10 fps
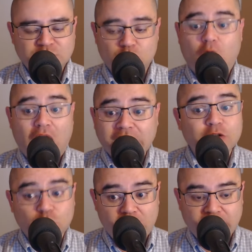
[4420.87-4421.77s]
So
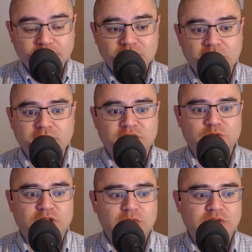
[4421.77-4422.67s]
either way, get in
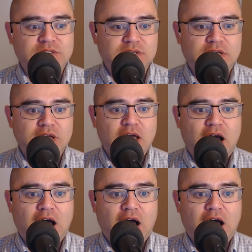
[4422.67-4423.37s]
touch with APC.